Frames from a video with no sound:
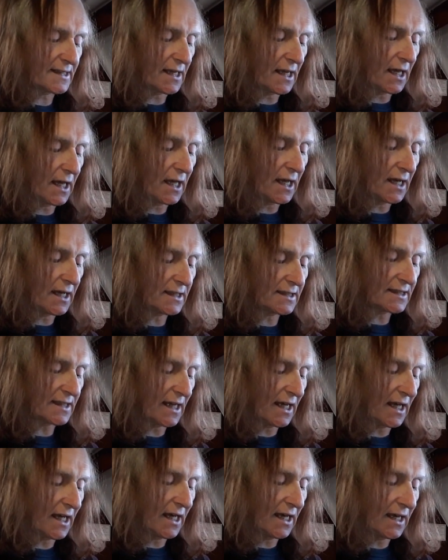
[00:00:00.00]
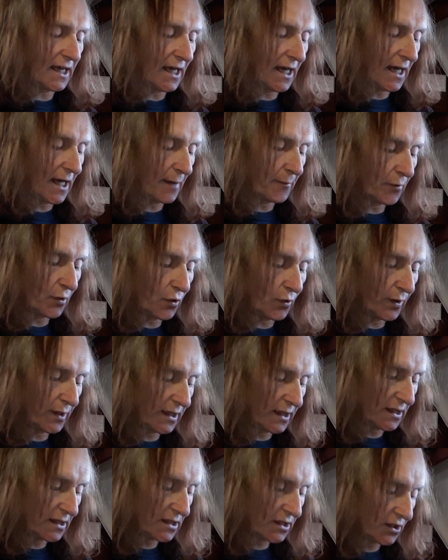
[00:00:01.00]
and I am
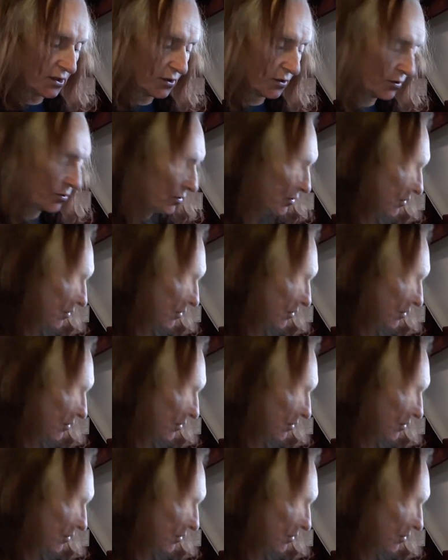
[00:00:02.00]
going to